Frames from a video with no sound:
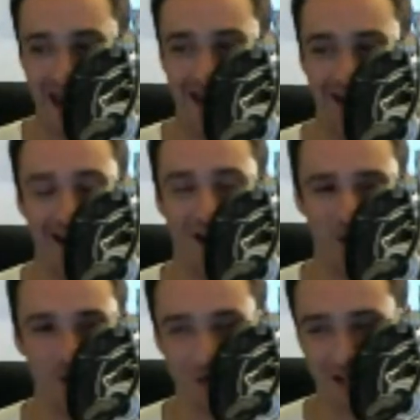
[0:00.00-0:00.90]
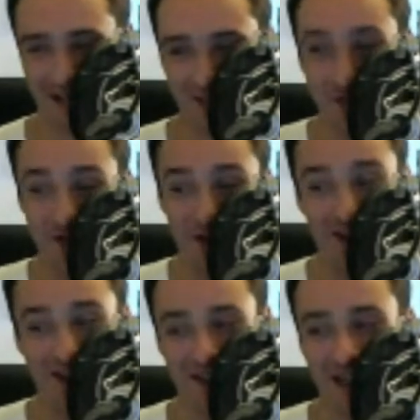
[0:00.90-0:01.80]
at Android as you
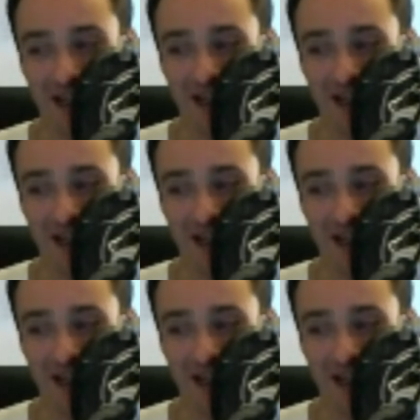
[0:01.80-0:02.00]
could